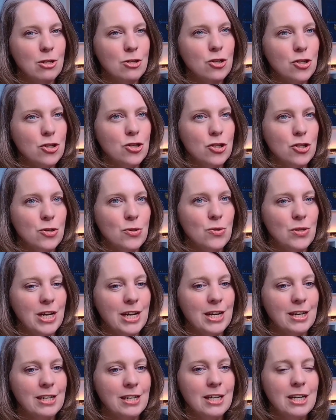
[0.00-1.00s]
to tune
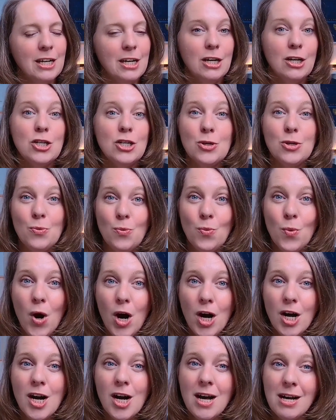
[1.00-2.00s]
in to
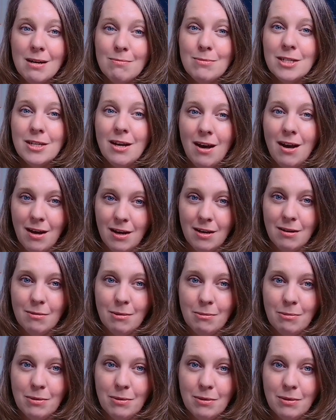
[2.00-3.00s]
what comes up